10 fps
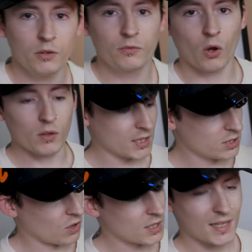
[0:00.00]
you've got this
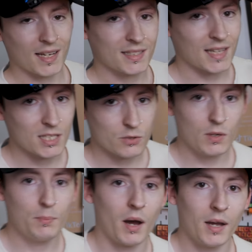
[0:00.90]
nice
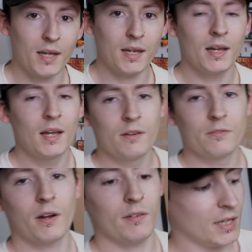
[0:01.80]
accessory part here,
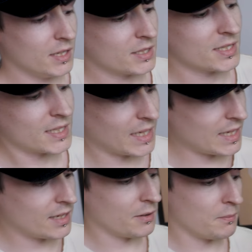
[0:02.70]
very
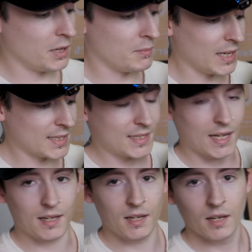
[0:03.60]
sleek,
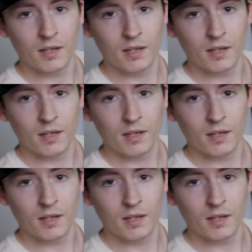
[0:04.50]
minimalistic,